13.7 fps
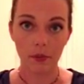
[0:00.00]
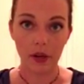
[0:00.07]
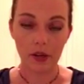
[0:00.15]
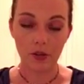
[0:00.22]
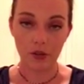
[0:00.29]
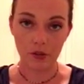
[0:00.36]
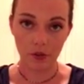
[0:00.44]

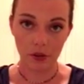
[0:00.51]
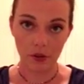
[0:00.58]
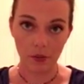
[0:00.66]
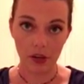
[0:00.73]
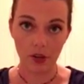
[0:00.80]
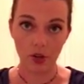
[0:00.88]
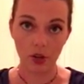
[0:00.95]
pages with the
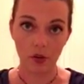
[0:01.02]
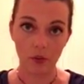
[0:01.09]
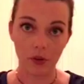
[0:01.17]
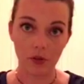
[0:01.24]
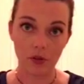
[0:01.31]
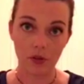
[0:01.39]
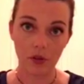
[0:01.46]
page
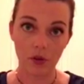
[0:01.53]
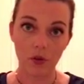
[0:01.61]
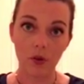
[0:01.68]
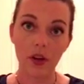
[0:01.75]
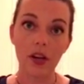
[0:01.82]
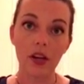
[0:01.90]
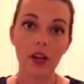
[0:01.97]
numbers. So
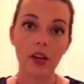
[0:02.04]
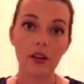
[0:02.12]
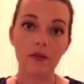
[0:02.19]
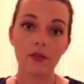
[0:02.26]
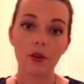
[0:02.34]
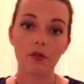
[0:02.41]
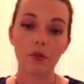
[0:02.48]

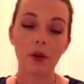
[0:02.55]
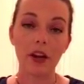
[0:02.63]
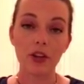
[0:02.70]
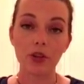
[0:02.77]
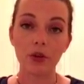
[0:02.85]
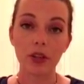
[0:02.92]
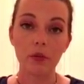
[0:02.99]
if you have a
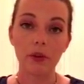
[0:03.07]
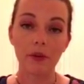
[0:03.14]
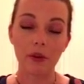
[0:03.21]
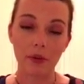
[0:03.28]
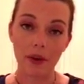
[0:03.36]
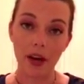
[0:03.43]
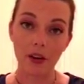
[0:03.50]
page you keep
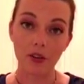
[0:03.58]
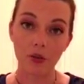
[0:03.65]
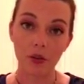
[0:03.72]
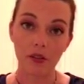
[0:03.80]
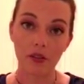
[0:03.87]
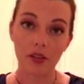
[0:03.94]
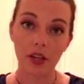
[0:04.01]
coming back to
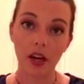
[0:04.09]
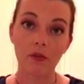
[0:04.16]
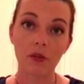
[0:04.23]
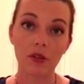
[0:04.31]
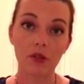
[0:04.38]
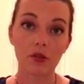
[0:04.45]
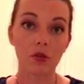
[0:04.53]
all the time,
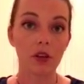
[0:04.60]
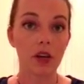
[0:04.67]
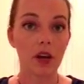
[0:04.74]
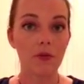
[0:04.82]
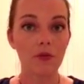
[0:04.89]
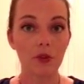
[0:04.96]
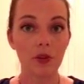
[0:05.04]
this is really
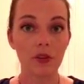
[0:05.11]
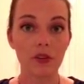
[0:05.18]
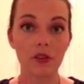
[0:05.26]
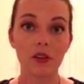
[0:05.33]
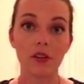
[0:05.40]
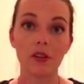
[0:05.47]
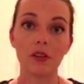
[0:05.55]
helpful because
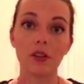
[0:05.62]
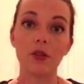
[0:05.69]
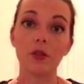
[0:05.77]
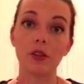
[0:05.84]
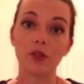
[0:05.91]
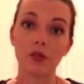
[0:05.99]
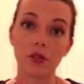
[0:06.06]
then you
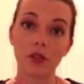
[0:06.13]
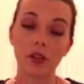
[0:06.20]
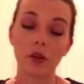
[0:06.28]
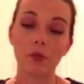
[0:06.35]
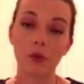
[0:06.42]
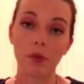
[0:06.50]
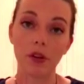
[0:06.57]
can just look
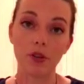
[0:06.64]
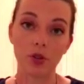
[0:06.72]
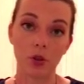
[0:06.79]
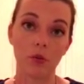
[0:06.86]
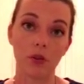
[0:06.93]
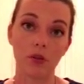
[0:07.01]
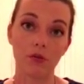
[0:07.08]
up the page
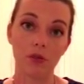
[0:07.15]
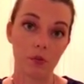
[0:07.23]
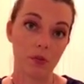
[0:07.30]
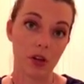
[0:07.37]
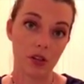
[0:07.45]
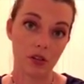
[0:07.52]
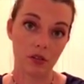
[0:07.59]
number and flip
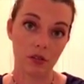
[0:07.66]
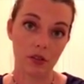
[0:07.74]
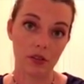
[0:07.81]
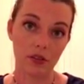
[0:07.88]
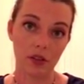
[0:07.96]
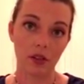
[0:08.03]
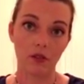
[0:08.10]
right to it
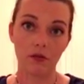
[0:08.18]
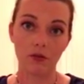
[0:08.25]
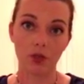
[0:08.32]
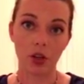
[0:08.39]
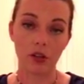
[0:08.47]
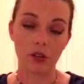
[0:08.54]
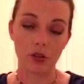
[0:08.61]
instead of
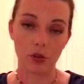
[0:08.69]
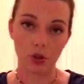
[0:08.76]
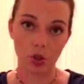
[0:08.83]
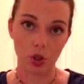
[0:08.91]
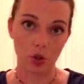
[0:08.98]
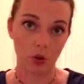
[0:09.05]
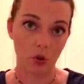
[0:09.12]
trying to
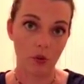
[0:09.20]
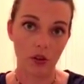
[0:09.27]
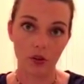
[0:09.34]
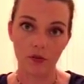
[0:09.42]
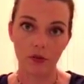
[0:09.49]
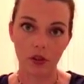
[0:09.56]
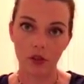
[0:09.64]
search your whole
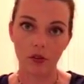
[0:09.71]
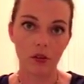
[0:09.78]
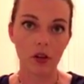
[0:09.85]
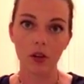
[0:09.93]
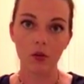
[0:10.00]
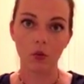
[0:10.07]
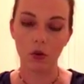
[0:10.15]
book for
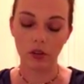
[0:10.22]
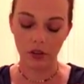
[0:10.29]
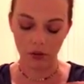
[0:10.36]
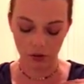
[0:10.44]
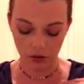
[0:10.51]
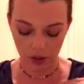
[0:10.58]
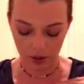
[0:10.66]
one
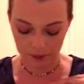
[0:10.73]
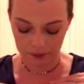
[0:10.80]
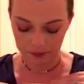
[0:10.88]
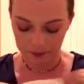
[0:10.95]
little thing.